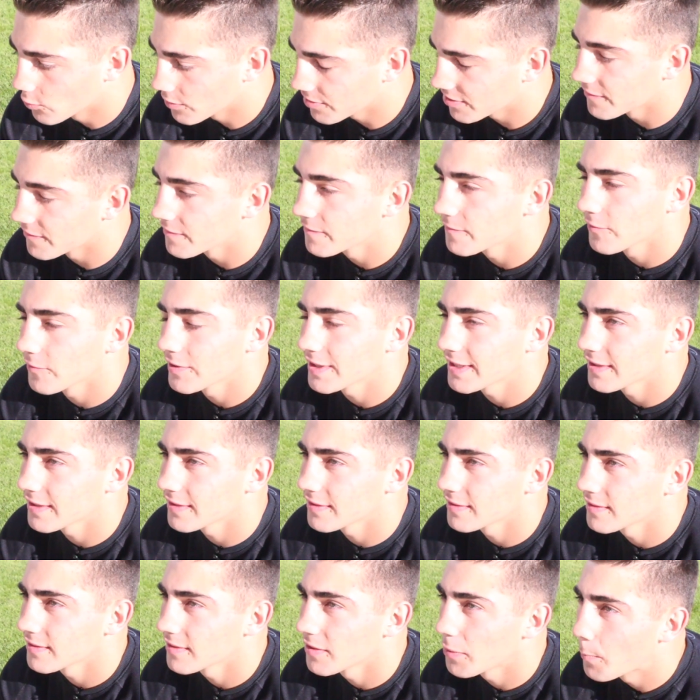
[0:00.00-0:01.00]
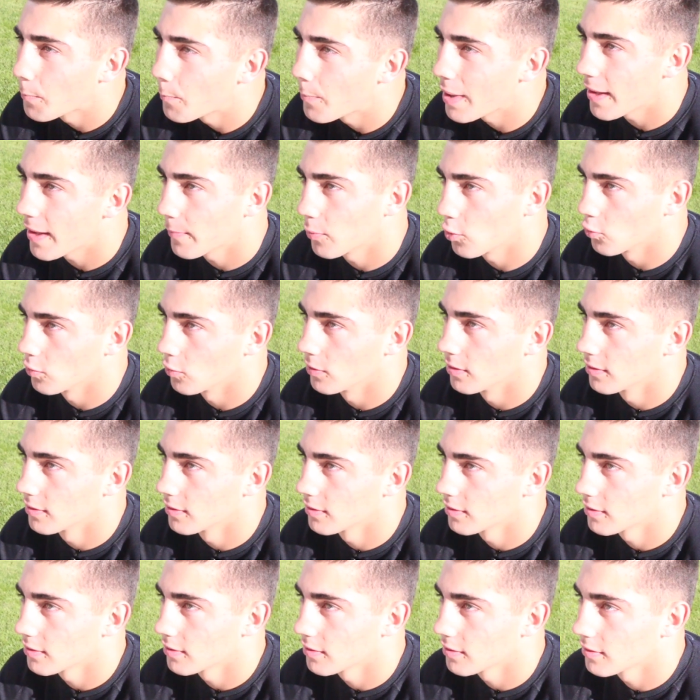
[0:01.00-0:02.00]
with a freaking pebble.
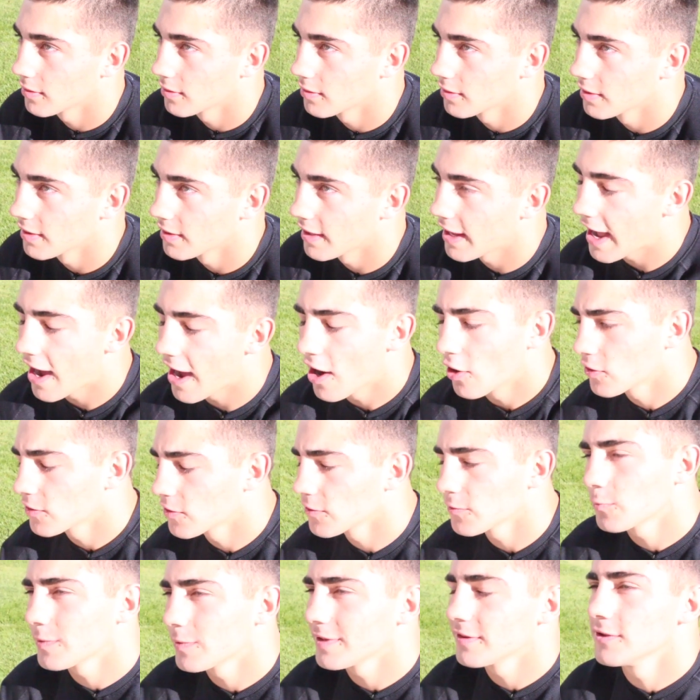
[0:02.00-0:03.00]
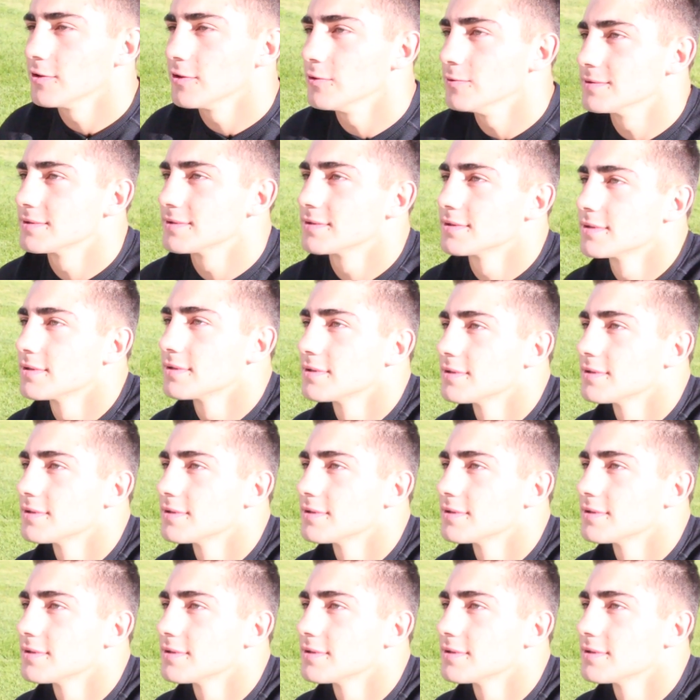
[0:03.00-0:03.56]
How could we lose?